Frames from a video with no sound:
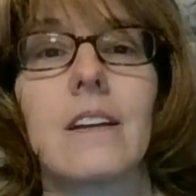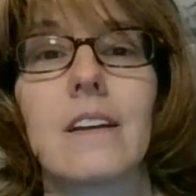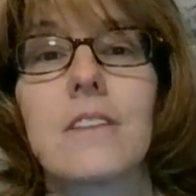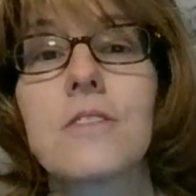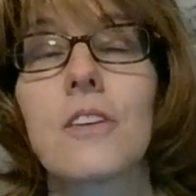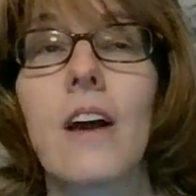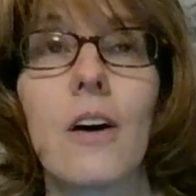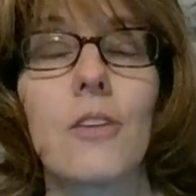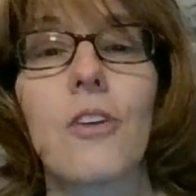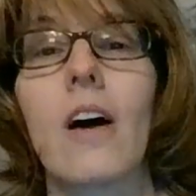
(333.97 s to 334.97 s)
consider how
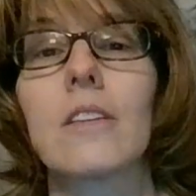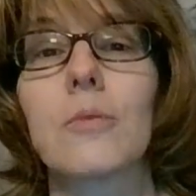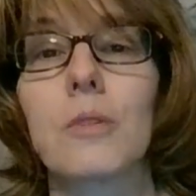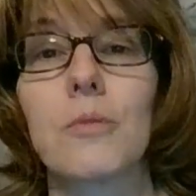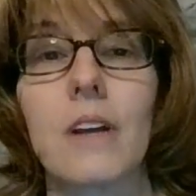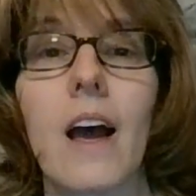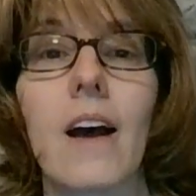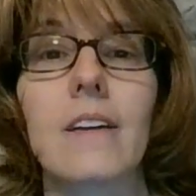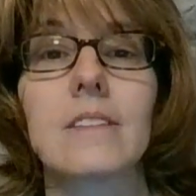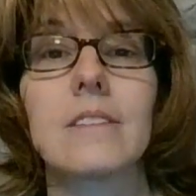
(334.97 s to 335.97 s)
a toddler would
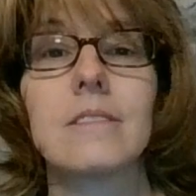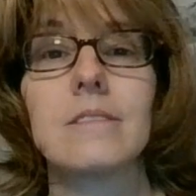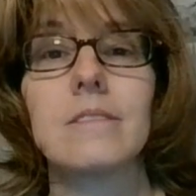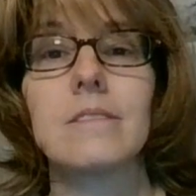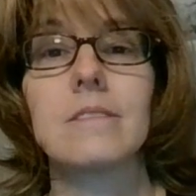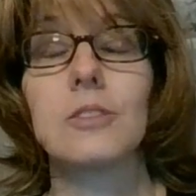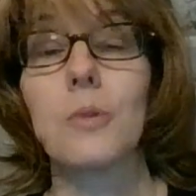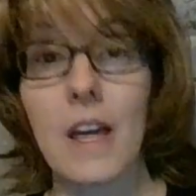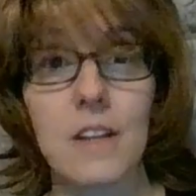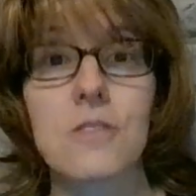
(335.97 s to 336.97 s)
react to
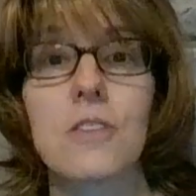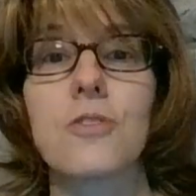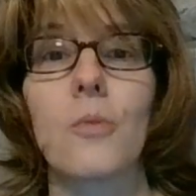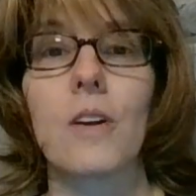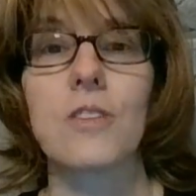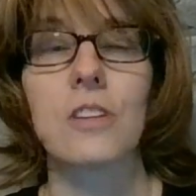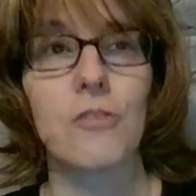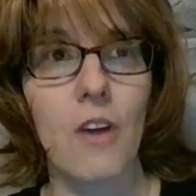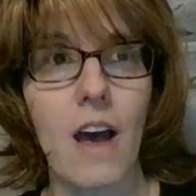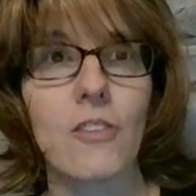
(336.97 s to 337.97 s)
any situation if
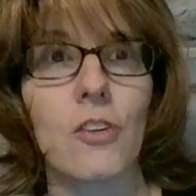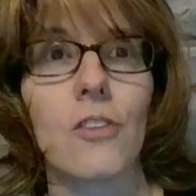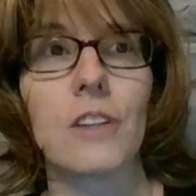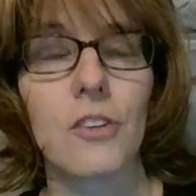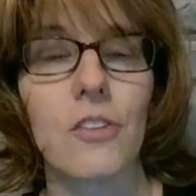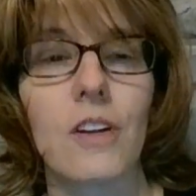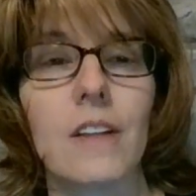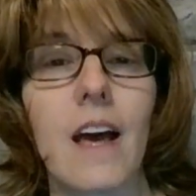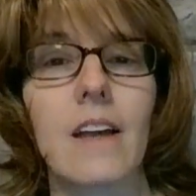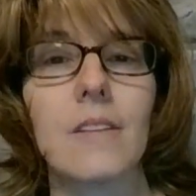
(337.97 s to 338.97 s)
you have an early degree in
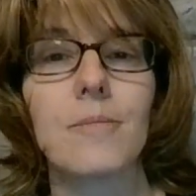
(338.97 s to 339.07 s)
that.